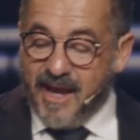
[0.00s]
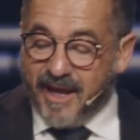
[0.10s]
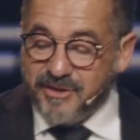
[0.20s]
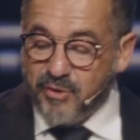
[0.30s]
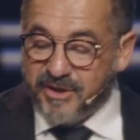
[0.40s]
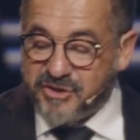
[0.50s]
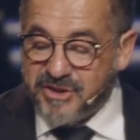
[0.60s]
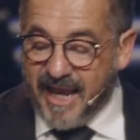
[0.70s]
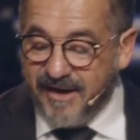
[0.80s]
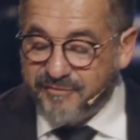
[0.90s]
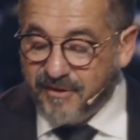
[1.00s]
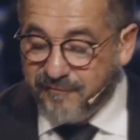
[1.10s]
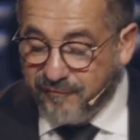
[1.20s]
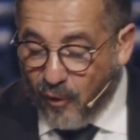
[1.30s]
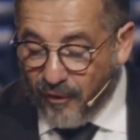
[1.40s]
and you are saved
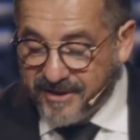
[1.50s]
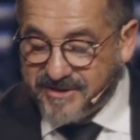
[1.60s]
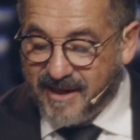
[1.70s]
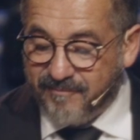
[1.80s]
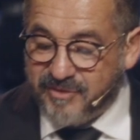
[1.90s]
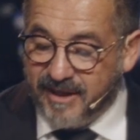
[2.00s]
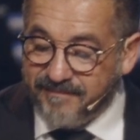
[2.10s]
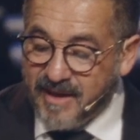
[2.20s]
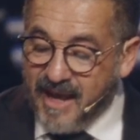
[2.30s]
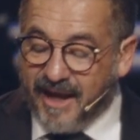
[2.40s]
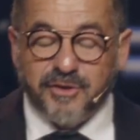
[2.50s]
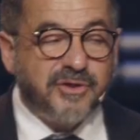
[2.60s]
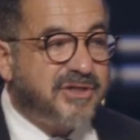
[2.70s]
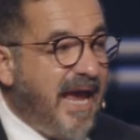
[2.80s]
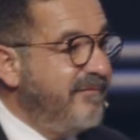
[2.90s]
for something, and you're
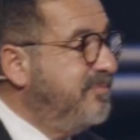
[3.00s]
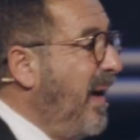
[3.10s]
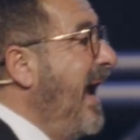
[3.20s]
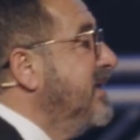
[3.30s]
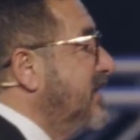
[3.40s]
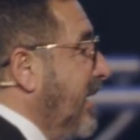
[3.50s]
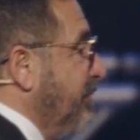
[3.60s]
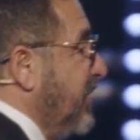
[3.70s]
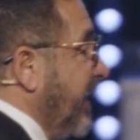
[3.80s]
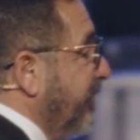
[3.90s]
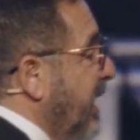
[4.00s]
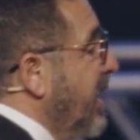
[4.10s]
saved by something.